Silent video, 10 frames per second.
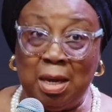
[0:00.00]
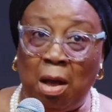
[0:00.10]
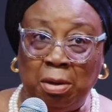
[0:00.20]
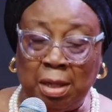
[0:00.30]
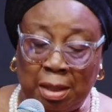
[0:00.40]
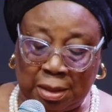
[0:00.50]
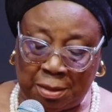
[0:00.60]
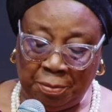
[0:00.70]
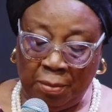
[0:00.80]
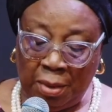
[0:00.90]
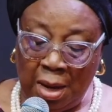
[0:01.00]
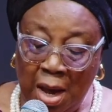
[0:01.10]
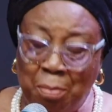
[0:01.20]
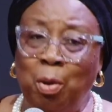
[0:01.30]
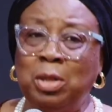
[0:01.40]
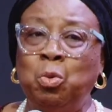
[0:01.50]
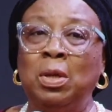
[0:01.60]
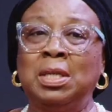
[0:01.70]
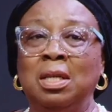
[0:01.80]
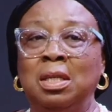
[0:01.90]
There are others. But
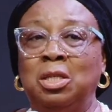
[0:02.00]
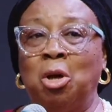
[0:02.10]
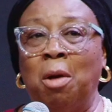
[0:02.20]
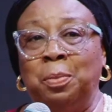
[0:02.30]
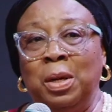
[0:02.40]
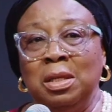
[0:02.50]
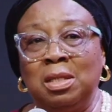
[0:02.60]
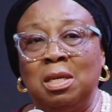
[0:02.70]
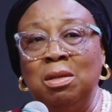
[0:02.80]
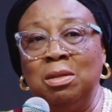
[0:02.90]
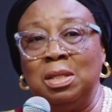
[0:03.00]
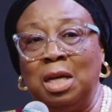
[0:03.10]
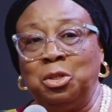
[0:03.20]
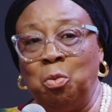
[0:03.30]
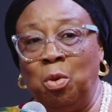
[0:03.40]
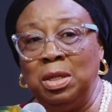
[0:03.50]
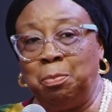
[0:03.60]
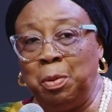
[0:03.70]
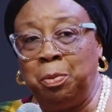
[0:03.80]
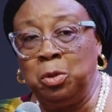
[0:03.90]
what are the top skills that you
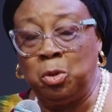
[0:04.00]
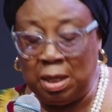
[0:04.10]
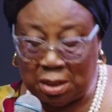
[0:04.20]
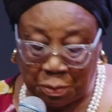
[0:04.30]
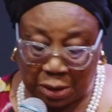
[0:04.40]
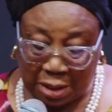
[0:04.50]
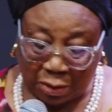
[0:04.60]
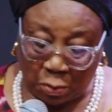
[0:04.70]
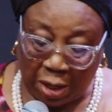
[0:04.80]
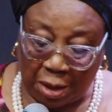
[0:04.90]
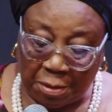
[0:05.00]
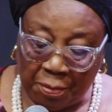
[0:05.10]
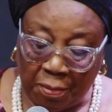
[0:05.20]
want people to exhibit as well?